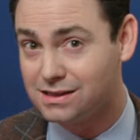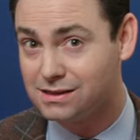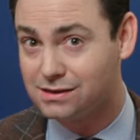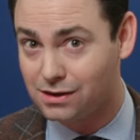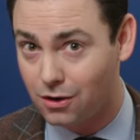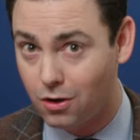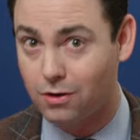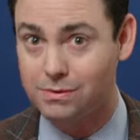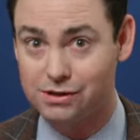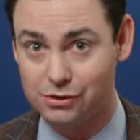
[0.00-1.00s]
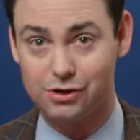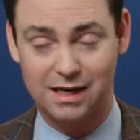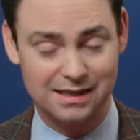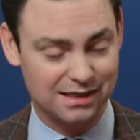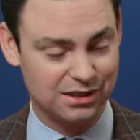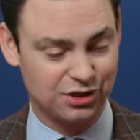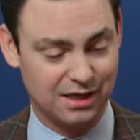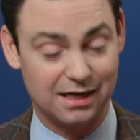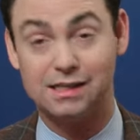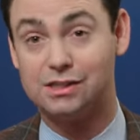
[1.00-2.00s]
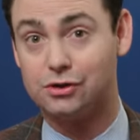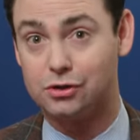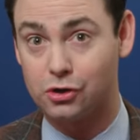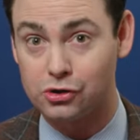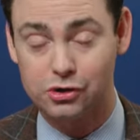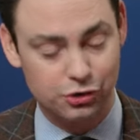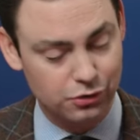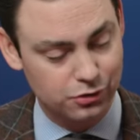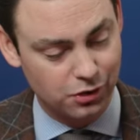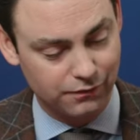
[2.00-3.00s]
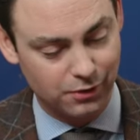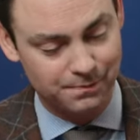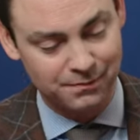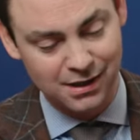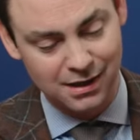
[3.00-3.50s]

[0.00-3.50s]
things that's uh, always a good idea to check is to turn the shoes over